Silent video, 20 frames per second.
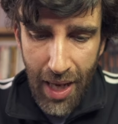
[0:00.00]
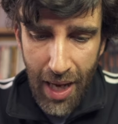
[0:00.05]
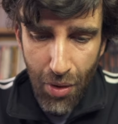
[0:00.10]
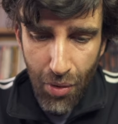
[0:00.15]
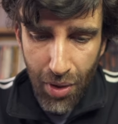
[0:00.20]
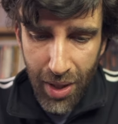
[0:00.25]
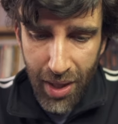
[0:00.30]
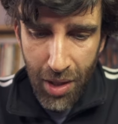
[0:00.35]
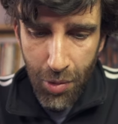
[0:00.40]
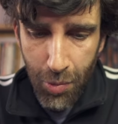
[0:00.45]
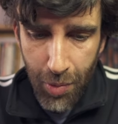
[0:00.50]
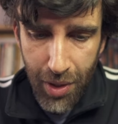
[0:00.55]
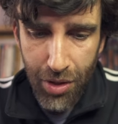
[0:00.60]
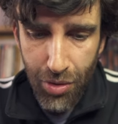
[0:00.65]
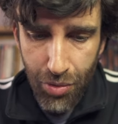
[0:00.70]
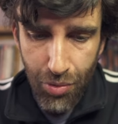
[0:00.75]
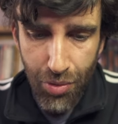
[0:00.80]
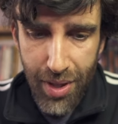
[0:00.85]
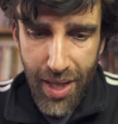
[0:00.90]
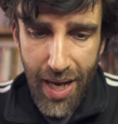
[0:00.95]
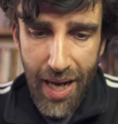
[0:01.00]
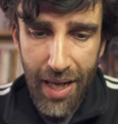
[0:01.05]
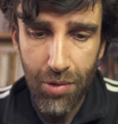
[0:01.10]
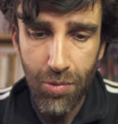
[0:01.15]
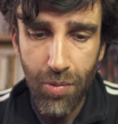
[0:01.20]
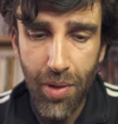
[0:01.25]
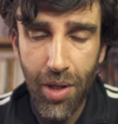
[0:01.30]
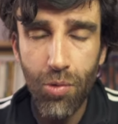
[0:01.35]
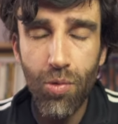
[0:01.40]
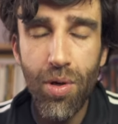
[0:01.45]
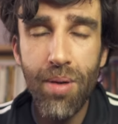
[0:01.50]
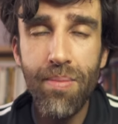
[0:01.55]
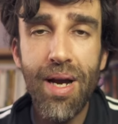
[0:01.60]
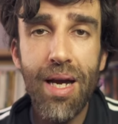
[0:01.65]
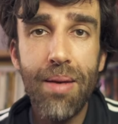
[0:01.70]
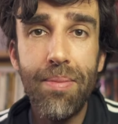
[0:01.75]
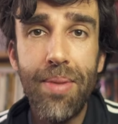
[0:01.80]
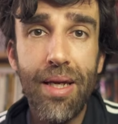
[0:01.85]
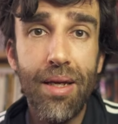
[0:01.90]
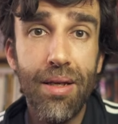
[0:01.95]
How can we do that when we
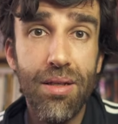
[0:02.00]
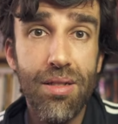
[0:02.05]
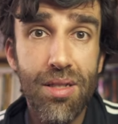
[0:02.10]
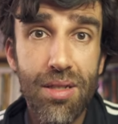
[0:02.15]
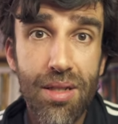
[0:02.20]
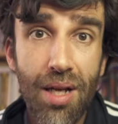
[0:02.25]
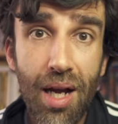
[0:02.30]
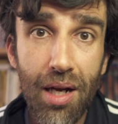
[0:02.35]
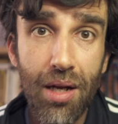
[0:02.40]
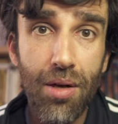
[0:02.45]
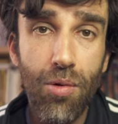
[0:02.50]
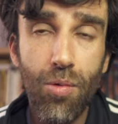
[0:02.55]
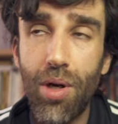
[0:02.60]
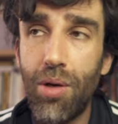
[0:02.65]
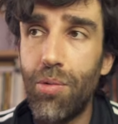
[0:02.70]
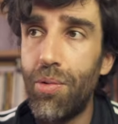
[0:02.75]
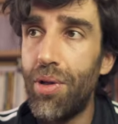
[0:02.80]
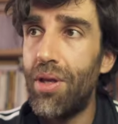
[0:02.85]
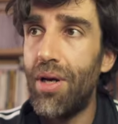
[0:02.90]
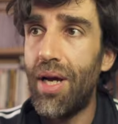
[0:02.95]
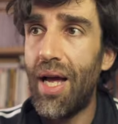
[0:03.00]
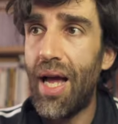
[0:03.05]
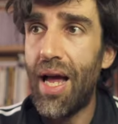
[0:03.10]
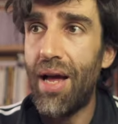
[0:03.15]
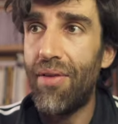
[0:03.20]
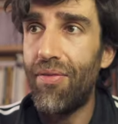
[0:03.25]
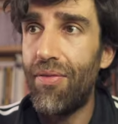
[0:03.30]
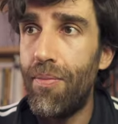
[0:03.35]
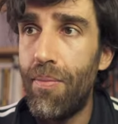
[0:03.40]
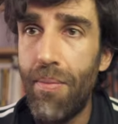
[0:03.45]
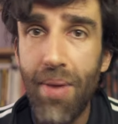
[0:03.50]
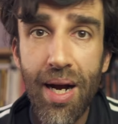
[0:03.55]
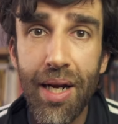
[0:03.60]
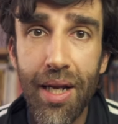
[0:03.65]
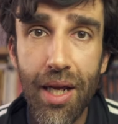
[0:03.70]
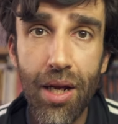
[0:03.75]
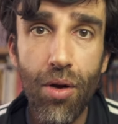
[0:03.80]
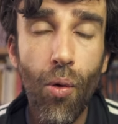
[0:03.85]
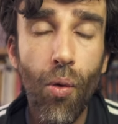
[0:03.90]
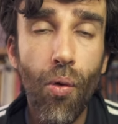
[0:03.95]
might be stuck, when we don't have
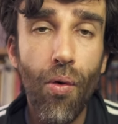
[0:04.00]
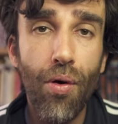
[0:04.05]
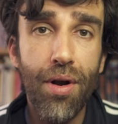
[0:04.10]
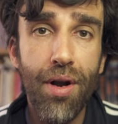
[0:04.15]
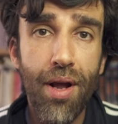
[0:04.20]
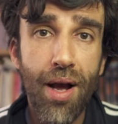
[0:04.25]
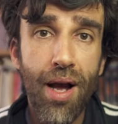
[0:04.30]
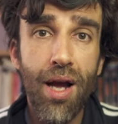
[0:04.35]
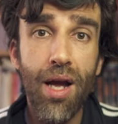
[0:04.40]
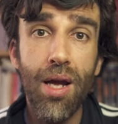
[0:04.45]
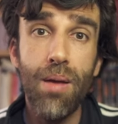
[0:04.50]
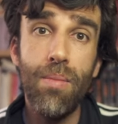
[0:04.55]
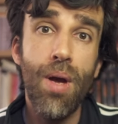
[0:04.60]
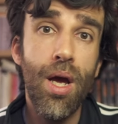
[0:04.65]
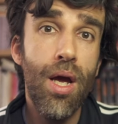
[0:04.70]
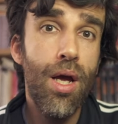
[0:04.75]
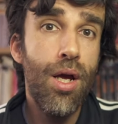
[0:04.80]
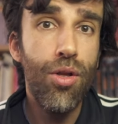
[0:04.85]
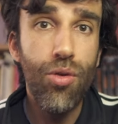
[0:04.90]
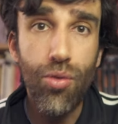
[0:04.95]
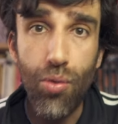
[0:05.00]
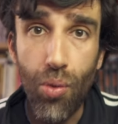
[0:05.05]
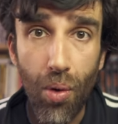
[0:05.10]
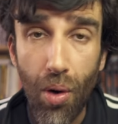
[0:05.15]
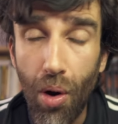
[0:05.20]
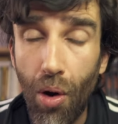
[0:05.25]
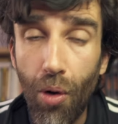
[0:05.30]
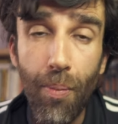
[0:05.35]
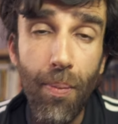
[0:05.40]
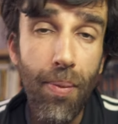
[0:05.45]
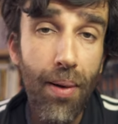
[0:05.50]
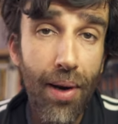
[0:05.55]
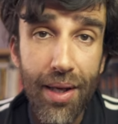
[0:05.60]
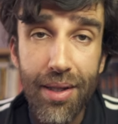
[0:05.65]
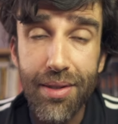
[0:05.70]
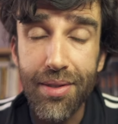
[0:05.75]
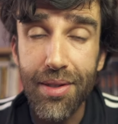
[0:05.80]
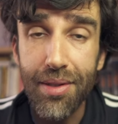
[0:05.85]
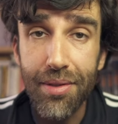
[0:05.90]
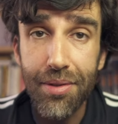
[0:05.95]
money or time to go
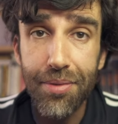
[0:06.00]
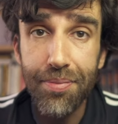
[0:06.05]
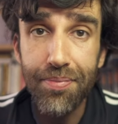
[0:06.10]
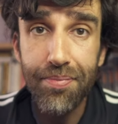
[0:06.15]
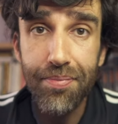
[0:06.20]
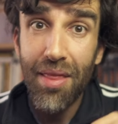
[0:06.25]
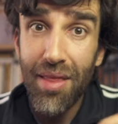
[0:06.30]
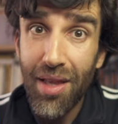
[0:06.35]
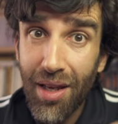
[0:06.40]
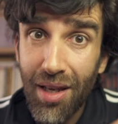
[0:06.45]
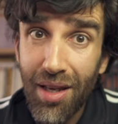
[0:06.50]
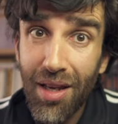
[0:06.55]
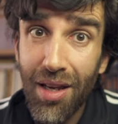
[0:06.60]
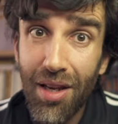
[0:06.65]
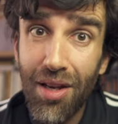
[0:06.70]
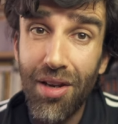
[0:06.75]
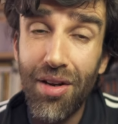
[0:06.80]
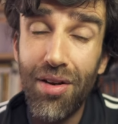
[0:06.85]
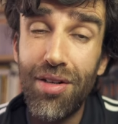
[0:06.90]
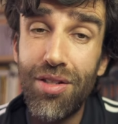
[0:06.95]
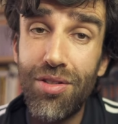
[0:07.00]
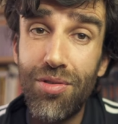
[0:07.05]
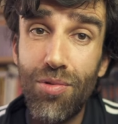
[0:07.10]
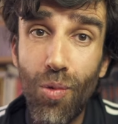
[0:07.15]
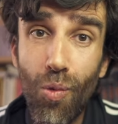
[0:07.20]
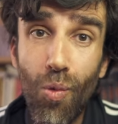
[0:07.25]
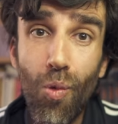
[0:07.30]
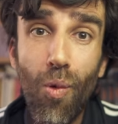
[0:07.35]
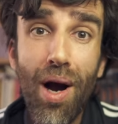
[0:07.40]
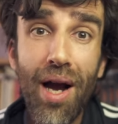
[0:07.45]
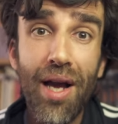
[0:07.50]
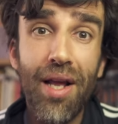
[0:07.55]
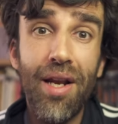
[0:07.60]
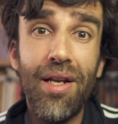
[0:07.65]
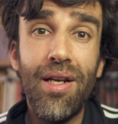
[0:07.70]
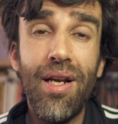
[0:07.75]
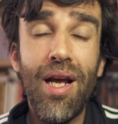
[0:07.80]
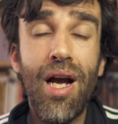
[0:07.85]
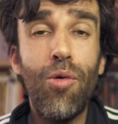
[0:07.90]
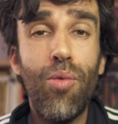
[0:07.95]
places? The key here is to
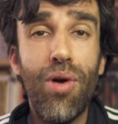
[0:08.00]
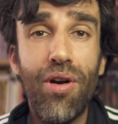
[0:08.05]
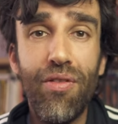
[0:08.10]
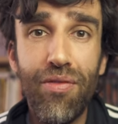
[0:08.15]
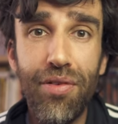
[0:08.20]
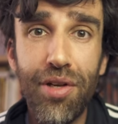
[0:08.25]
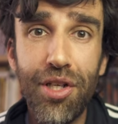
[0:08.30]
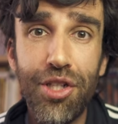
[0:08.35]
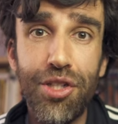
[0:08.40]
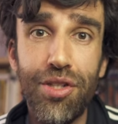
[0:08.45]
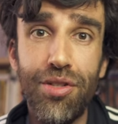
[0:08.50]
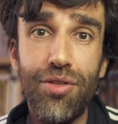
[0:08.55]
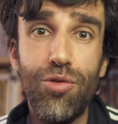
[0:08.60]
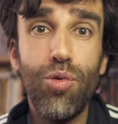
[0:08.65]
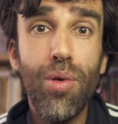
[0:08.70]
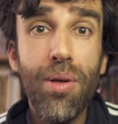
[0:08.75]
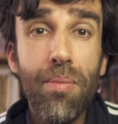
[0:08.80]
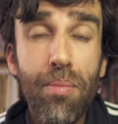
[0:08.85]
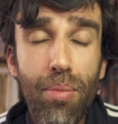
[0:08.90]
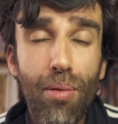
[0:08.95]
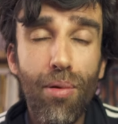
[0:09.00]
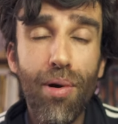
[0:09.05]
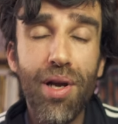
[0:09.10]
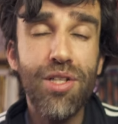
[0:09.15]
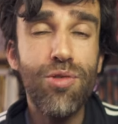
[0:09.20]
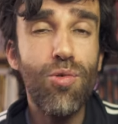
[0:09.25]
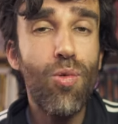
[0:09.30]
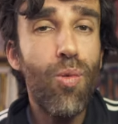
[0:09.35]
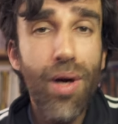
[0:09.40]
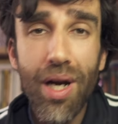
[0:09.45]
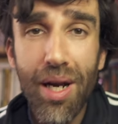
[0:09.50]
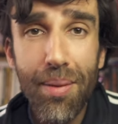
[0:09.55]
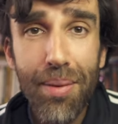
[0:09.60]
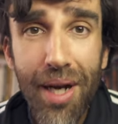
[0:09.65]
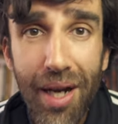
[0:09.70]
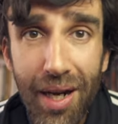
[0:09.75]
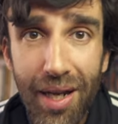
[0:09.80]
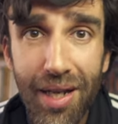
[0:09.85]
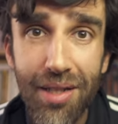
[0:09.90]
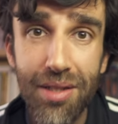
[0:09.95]
widen our vision, to embrace
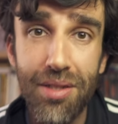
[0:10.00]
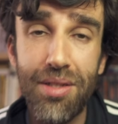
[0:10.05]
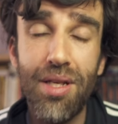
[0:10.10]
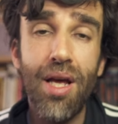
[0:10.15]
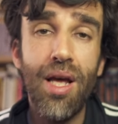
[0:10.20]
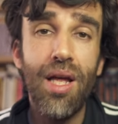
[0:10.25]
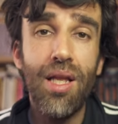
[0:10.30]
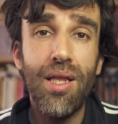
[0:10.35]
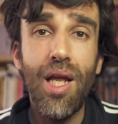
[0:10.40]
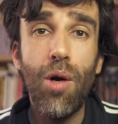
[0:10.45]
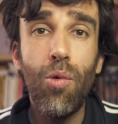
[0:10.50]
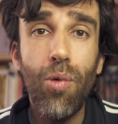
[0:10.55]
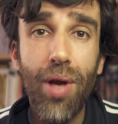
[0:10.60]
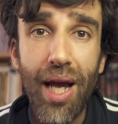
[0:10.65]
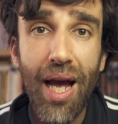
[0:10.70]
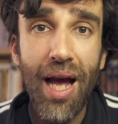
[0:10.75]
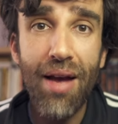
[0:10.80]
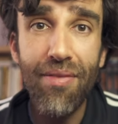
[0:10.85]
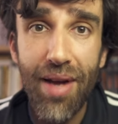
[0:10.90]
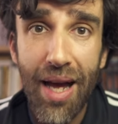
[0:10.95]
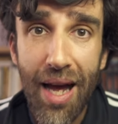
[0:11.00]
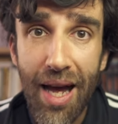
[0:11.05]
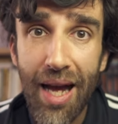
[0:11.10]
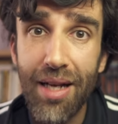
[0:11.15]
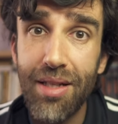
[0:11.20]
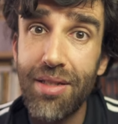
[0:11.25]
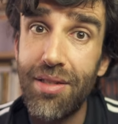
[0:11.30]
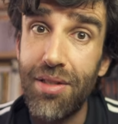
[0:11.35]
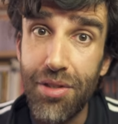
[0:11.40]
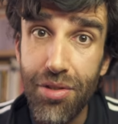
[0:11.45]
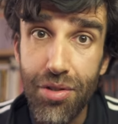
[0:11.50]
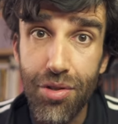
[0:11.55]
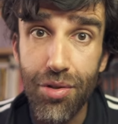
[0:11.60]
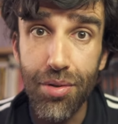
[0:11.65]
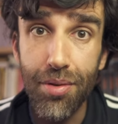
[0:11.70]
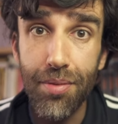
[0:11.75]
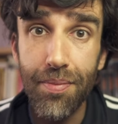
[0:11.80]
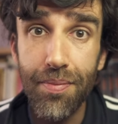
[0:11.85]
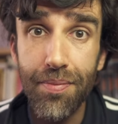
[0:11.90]
whatever it is that we have access to.